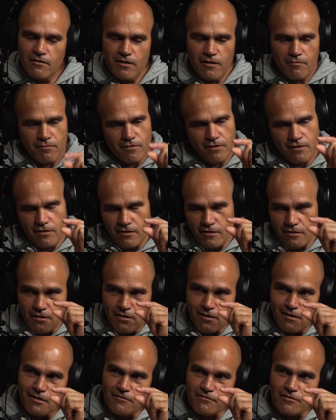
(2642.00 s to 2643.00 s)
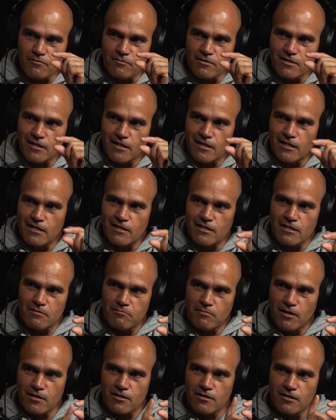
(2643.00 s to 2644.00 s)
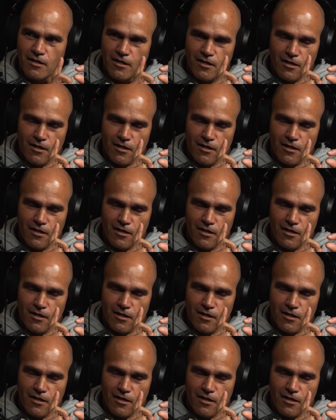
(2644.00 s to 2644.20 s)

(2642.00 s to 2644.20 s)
up and I left the window down this much.